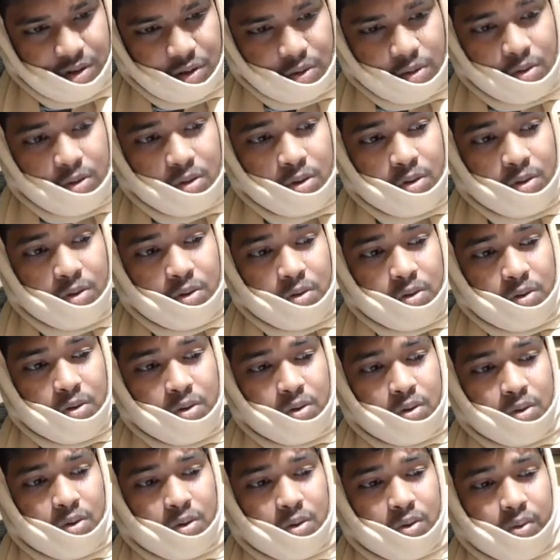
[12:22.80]

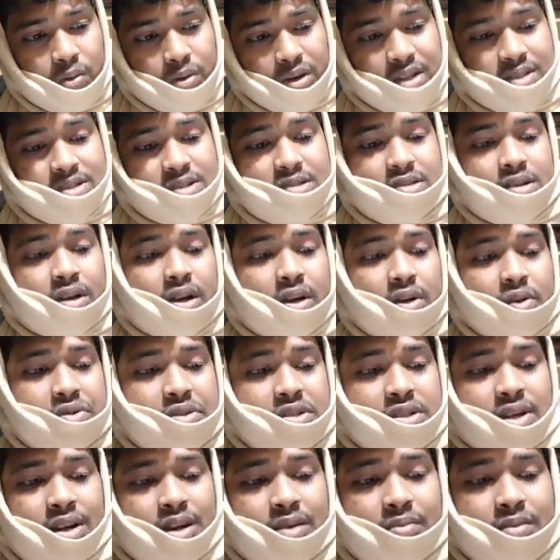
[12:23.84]
Oh,
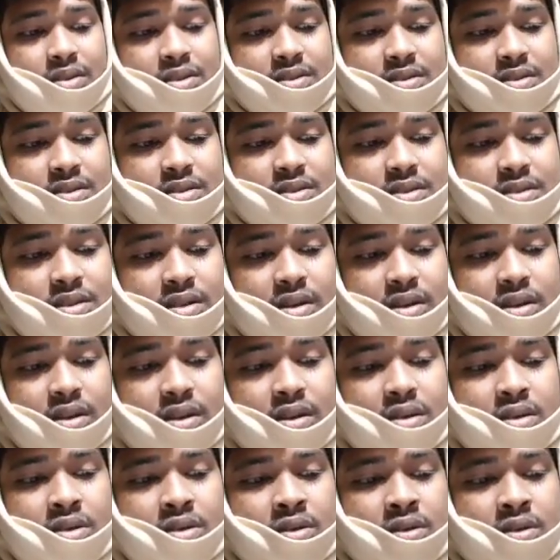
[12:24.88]
dissolution means
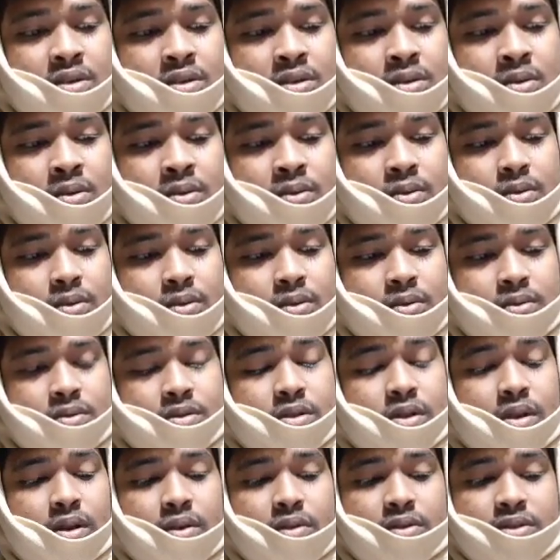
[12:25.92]

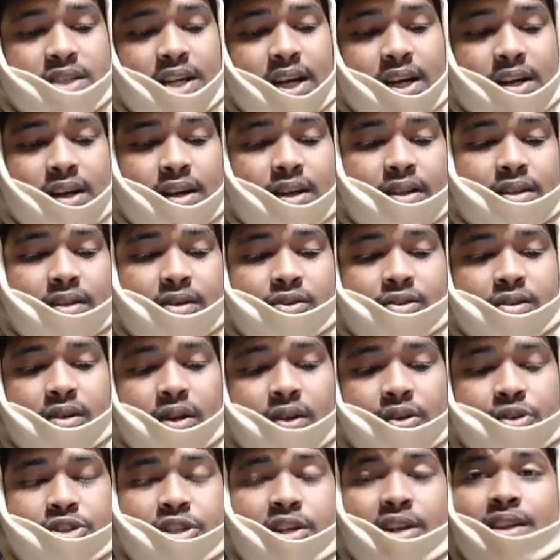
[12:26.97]
solutes entering the
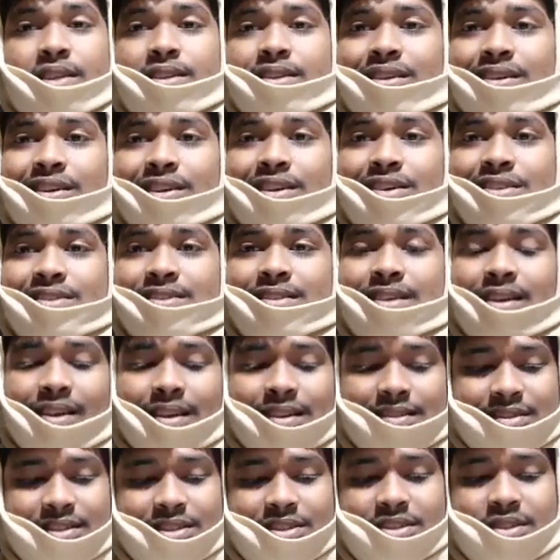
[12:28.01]
solution, and
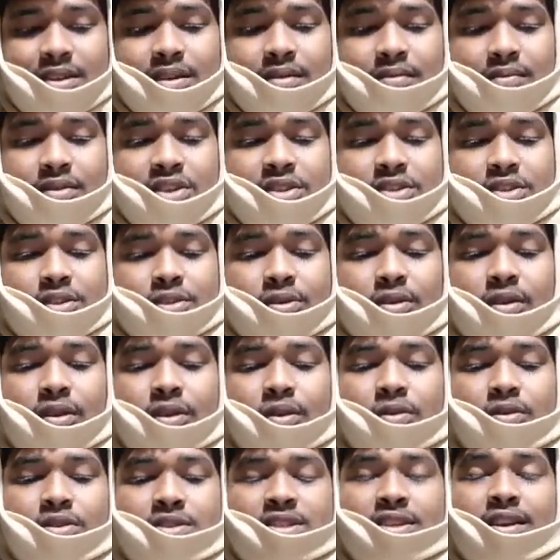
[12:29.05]
crystallization means
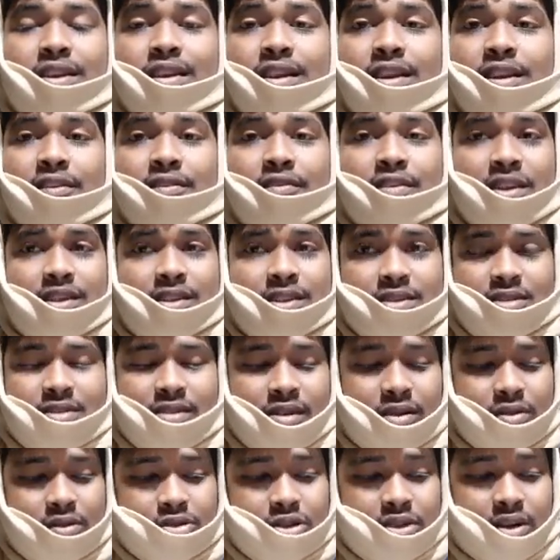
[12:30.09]
solutes leaving the
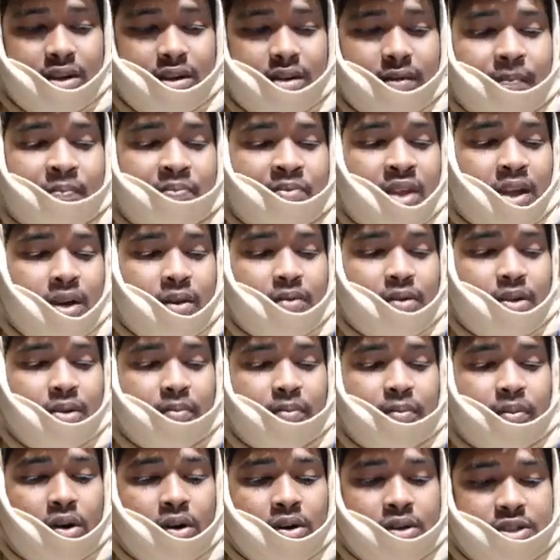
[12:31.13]
solution.
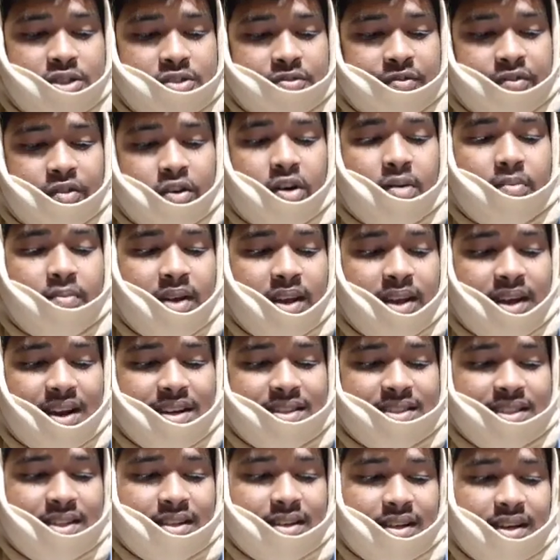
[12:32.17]
When bonds form,
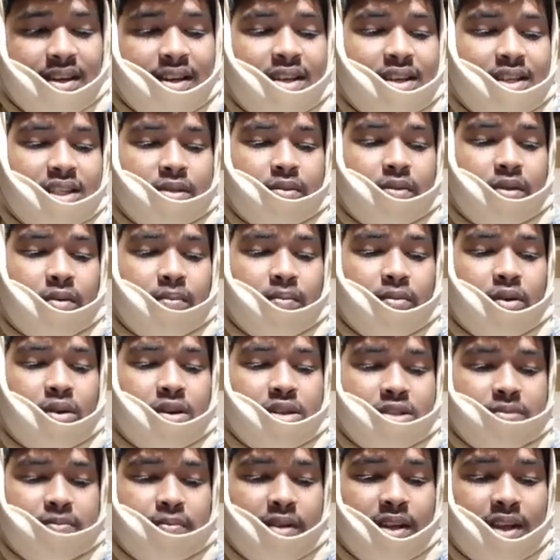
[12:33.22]
energy release. When
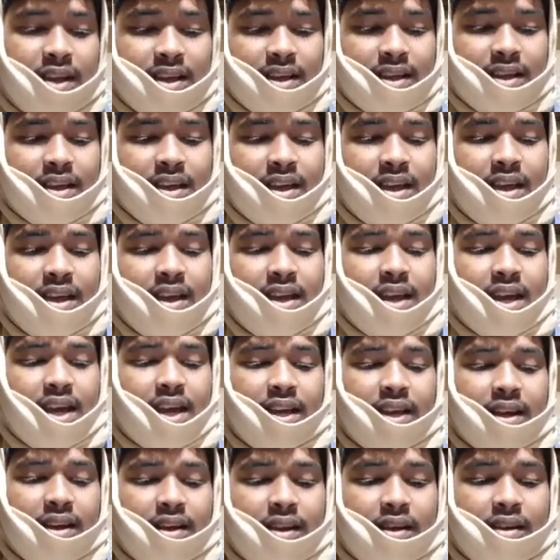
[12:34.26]
bonds break,
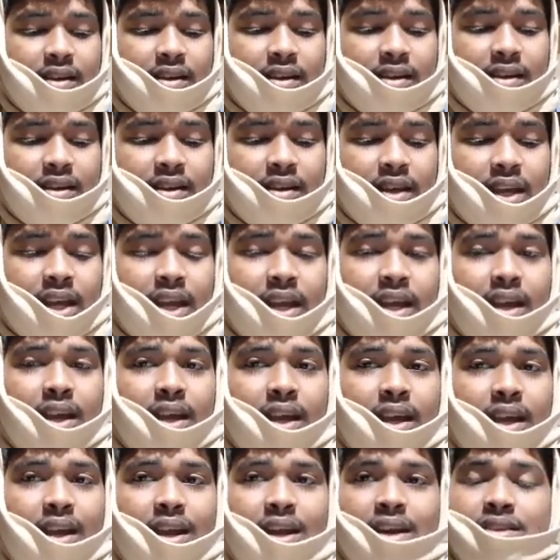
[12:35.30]

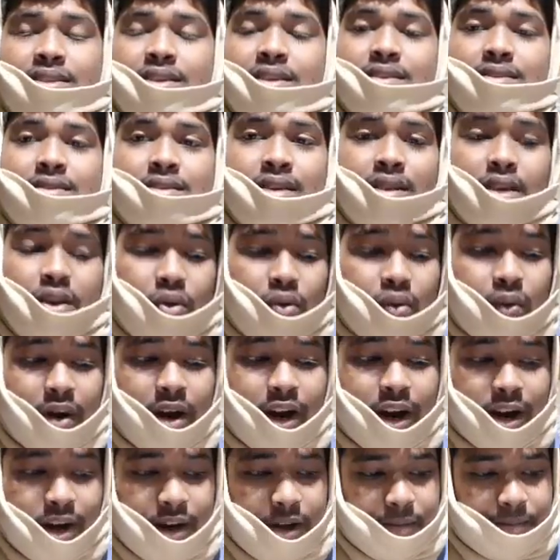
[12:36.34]
energy is
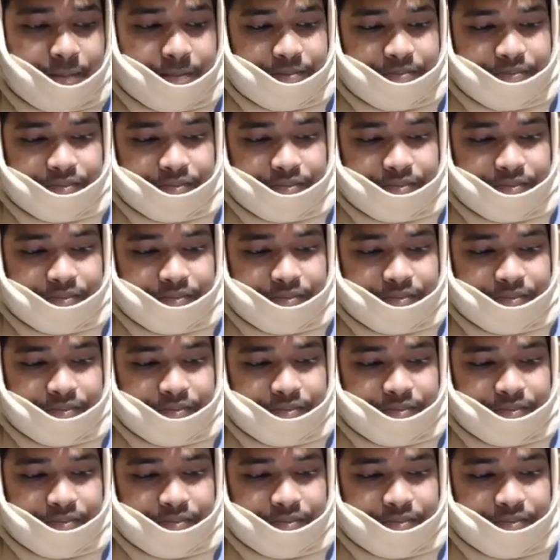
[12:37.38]
required.